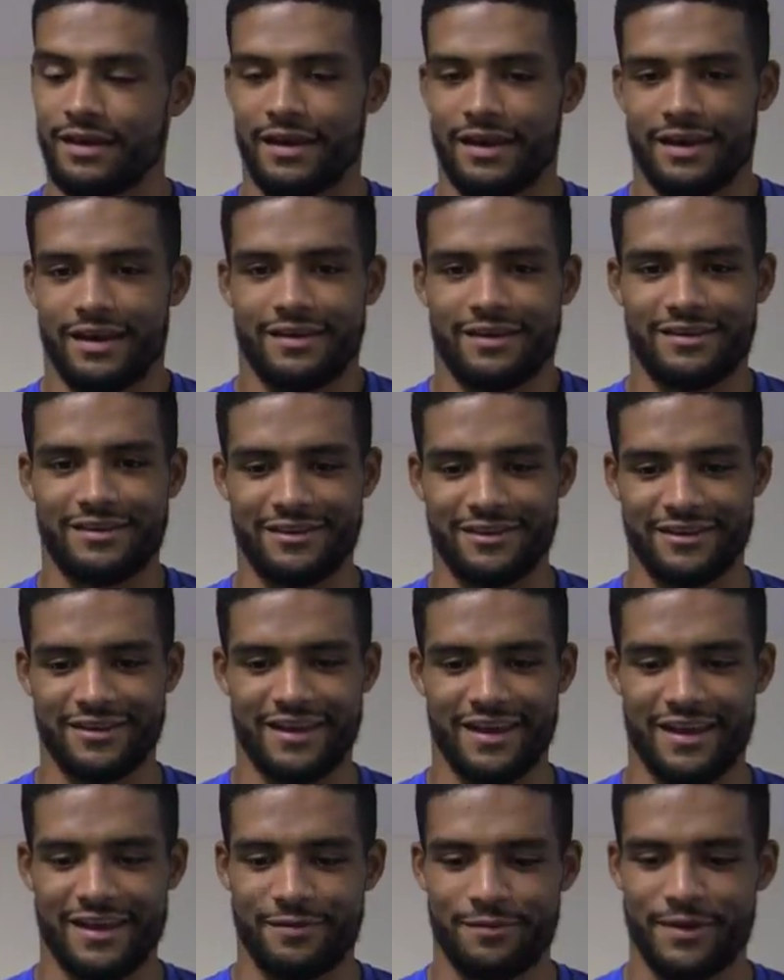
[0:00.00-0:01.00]
Yeah, couldn't
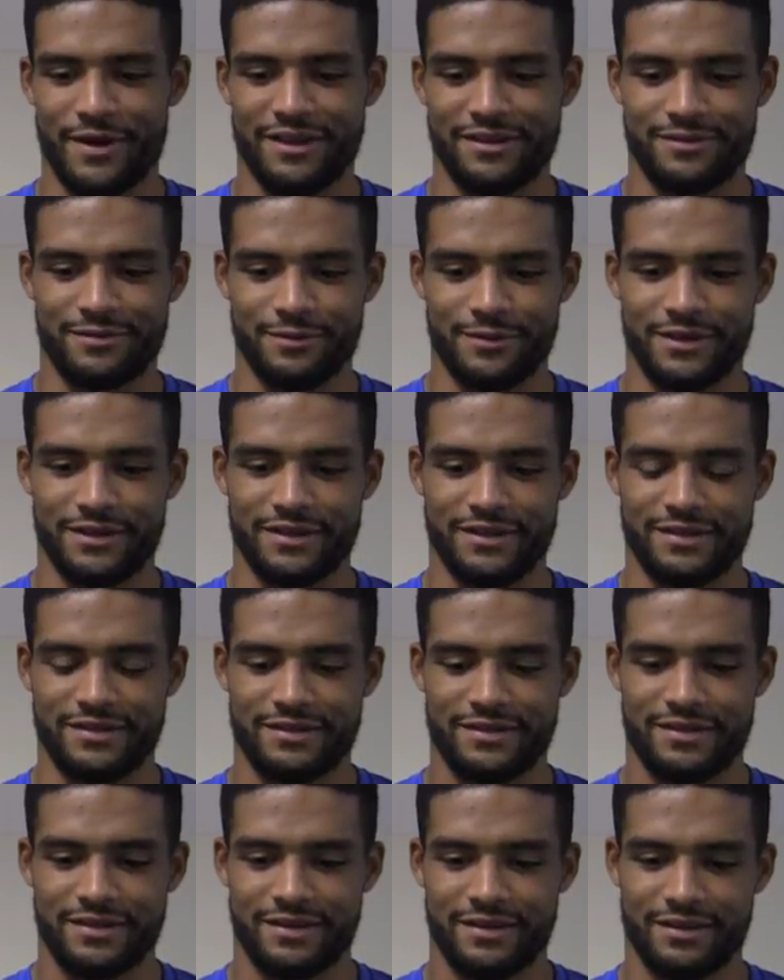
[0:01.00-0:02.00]
get any better, to be
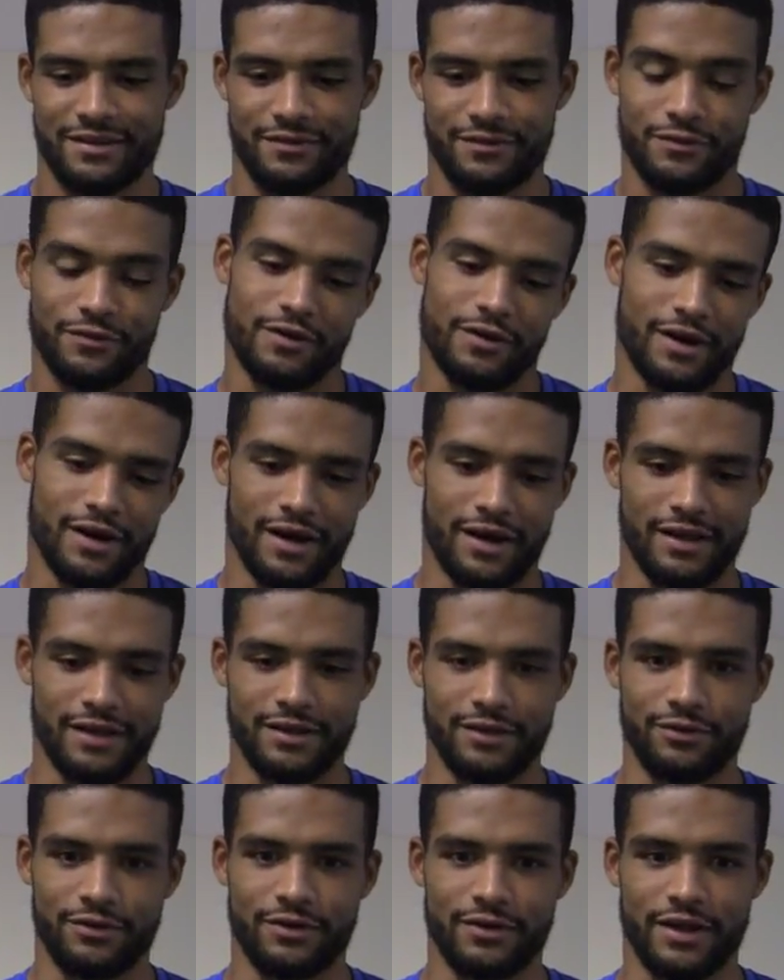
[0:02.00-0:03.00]
honest. Got a
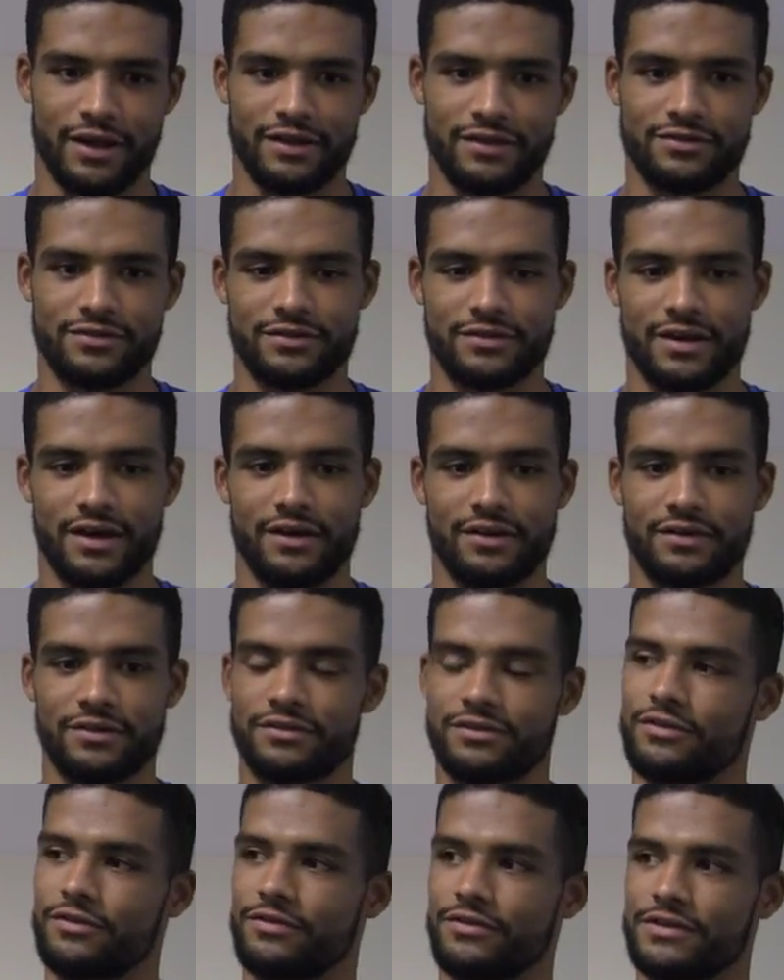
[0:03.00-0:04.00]
0-0 against Notts County,
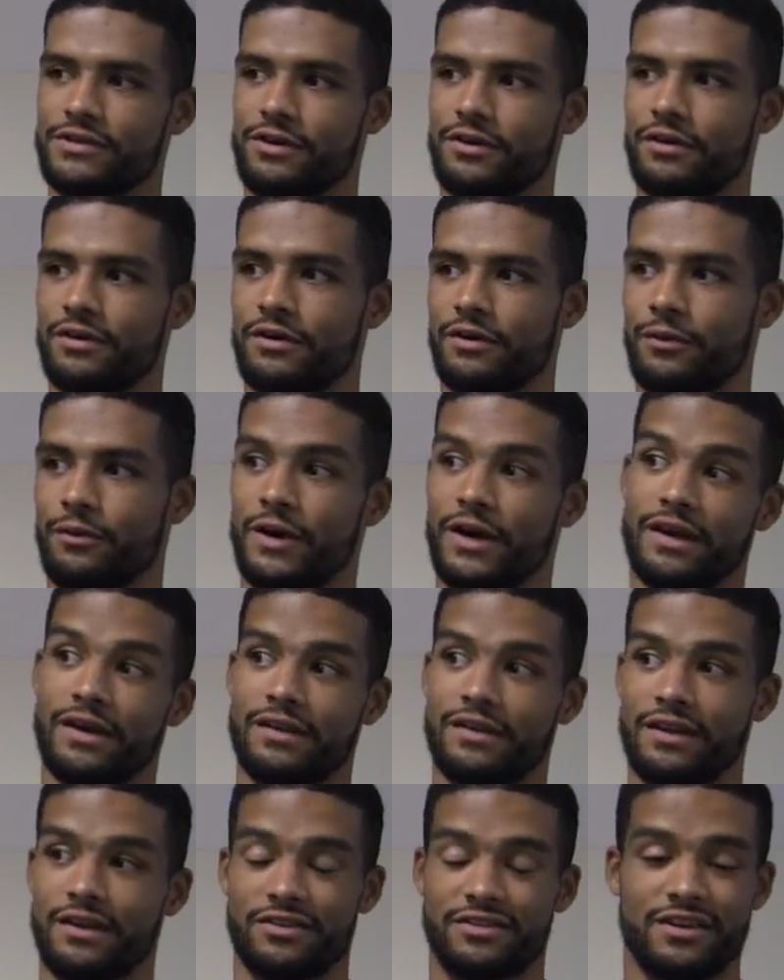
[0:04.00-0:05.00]
it's a good result
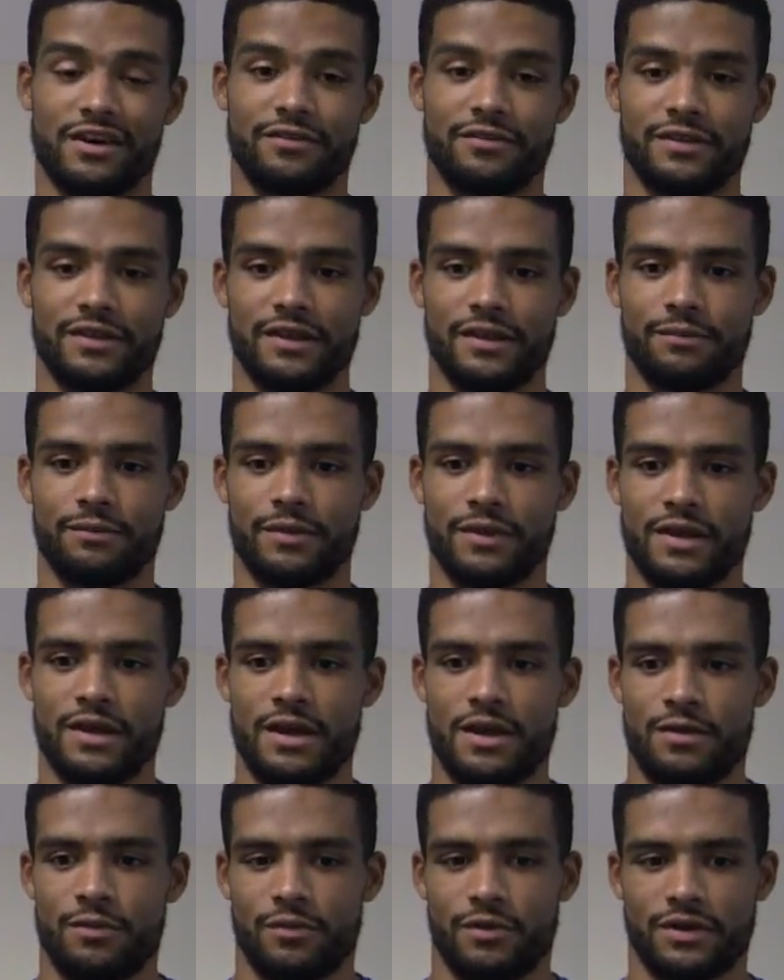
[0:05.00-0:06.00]
away, they're a tough team,
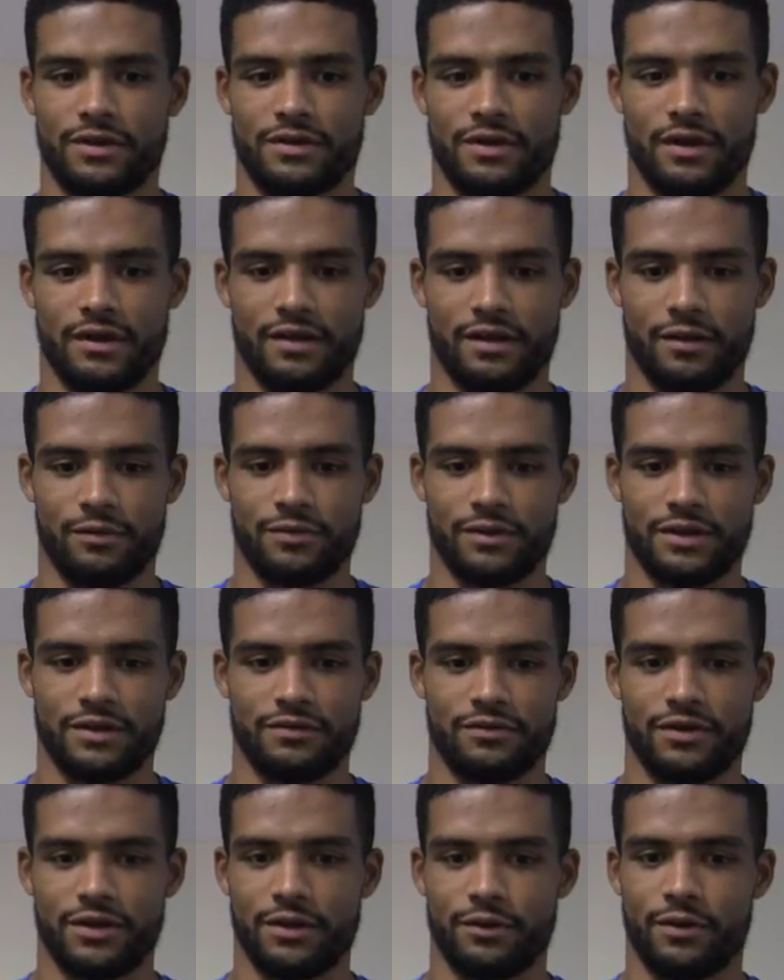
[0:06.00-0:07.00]
we turned up, we
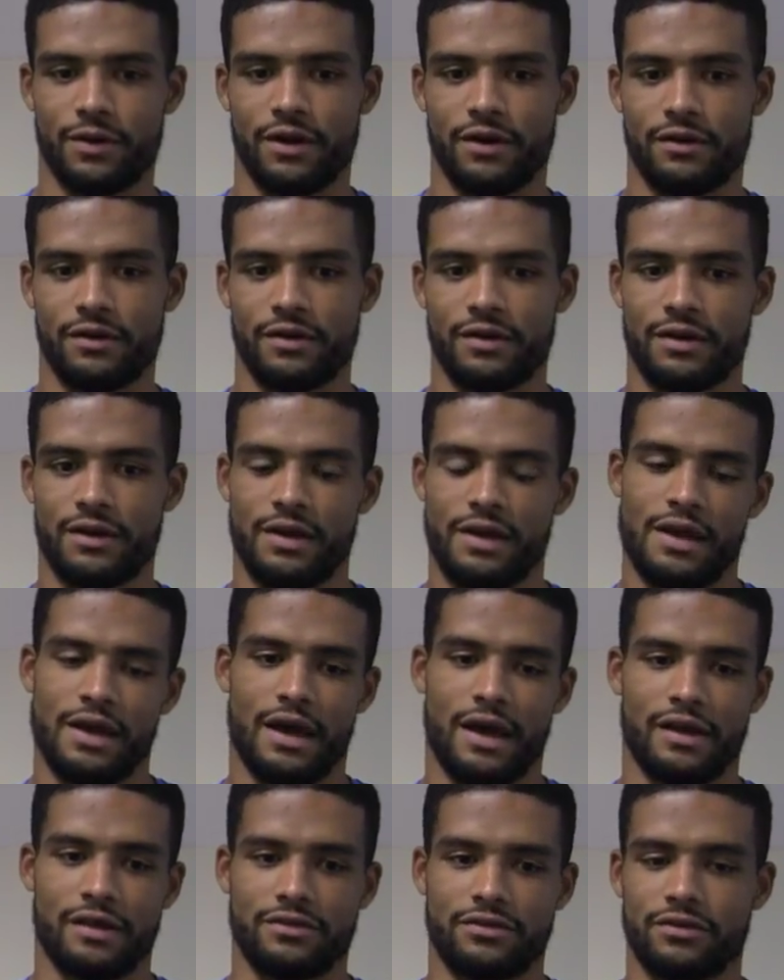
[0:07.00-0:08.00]
did really well.
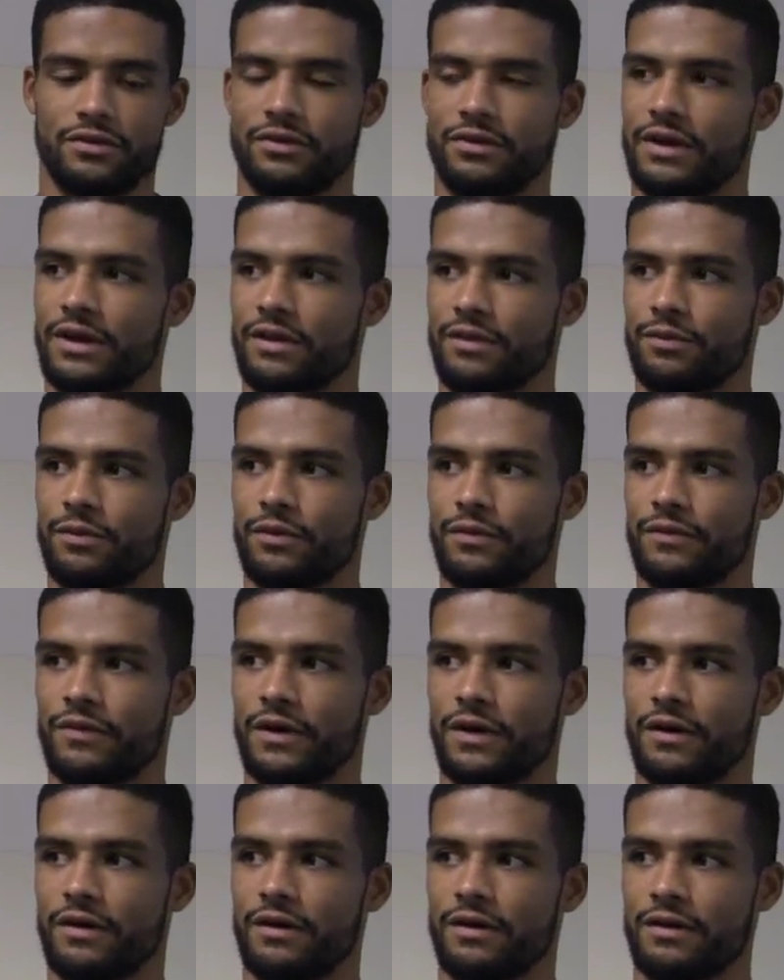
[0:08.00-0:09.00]
And 2-0 against Port
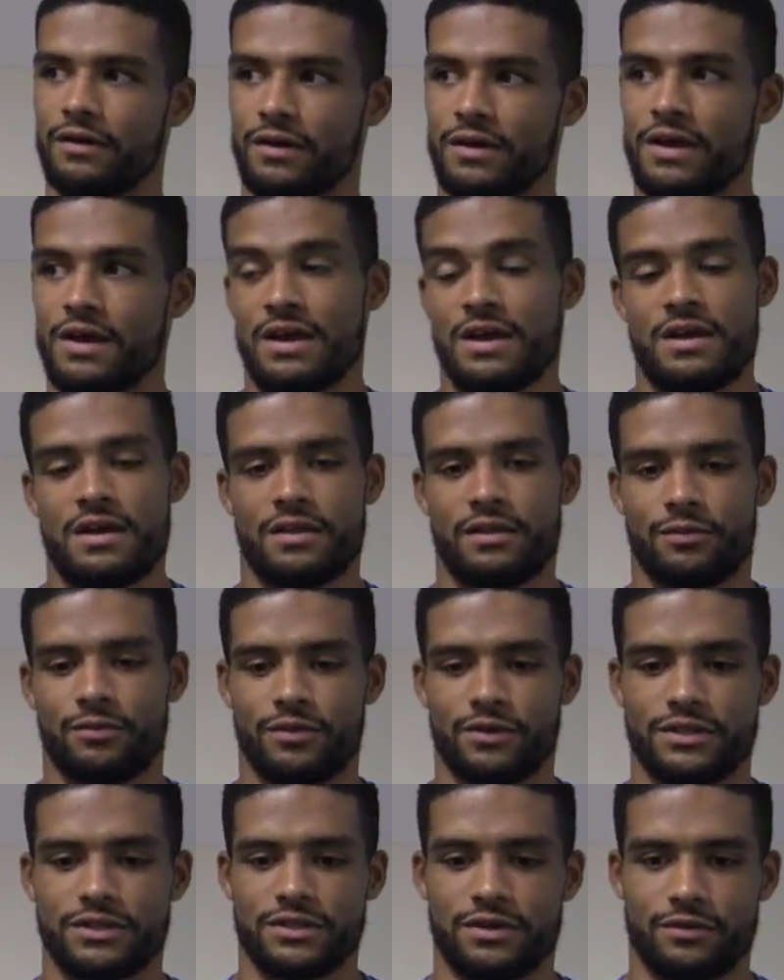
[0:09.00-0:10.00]
Vale, the
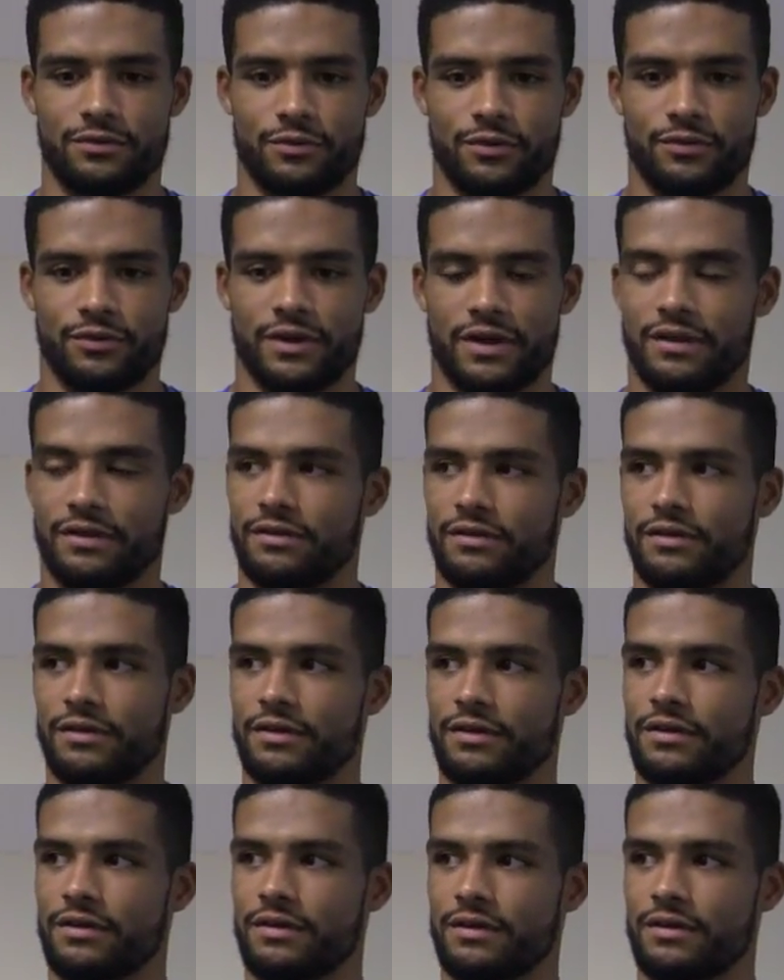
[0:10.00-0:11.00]
boys showed what we can
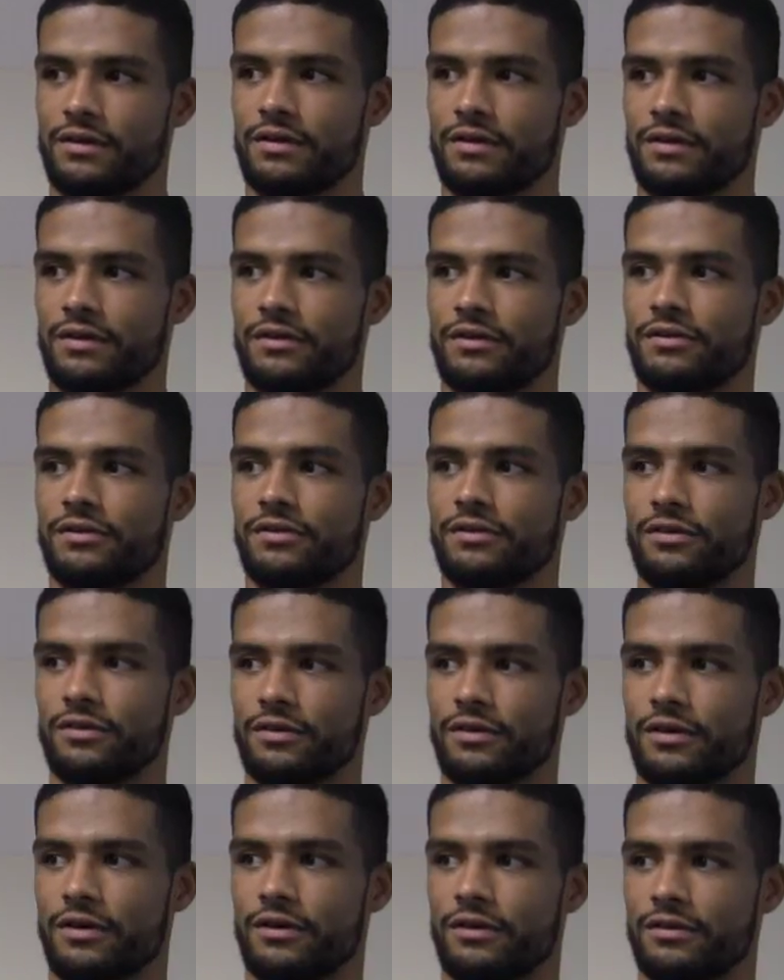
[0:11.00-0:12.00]
do, got two
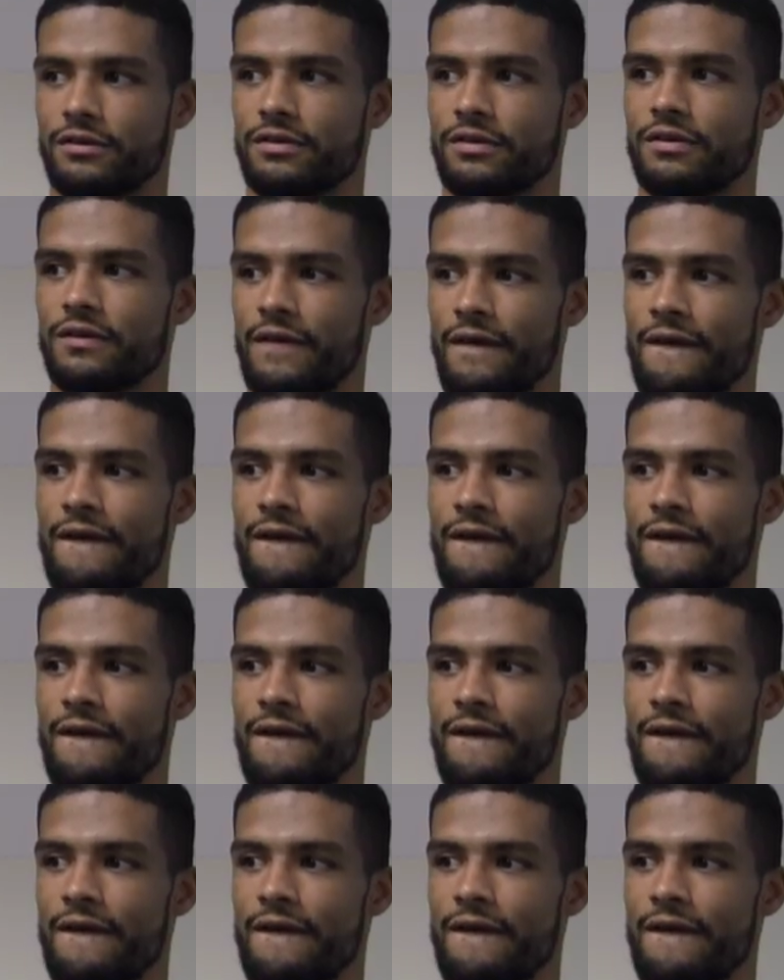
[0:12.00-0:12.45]
good goals.